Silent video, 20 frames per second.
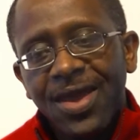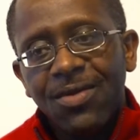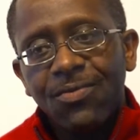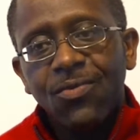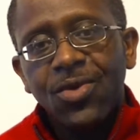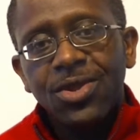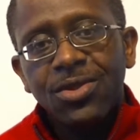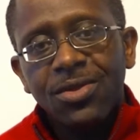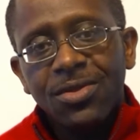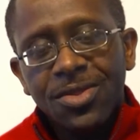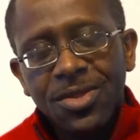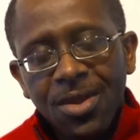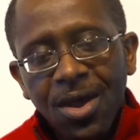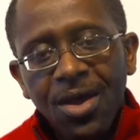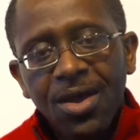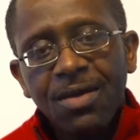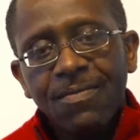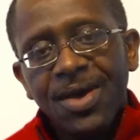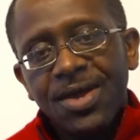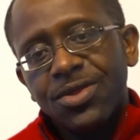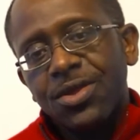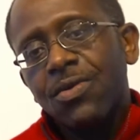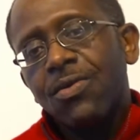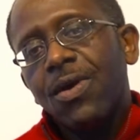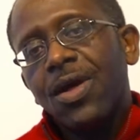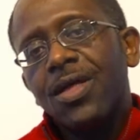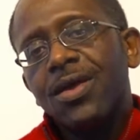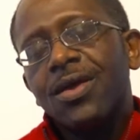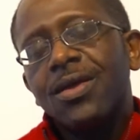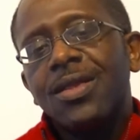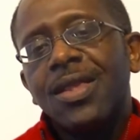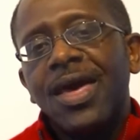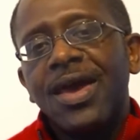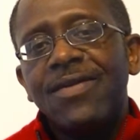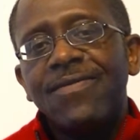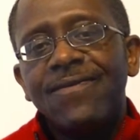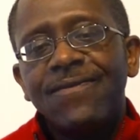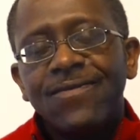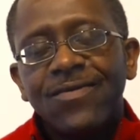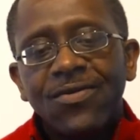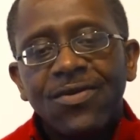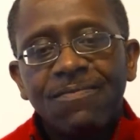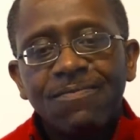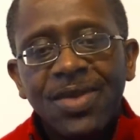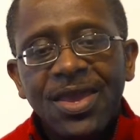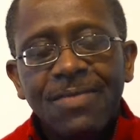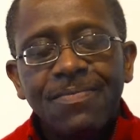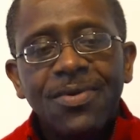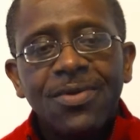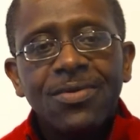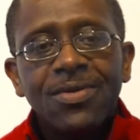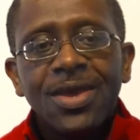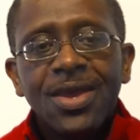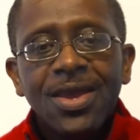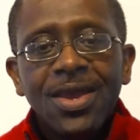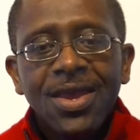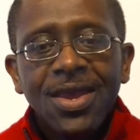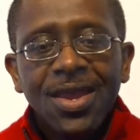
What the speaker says: And when you talk about the quality of life for people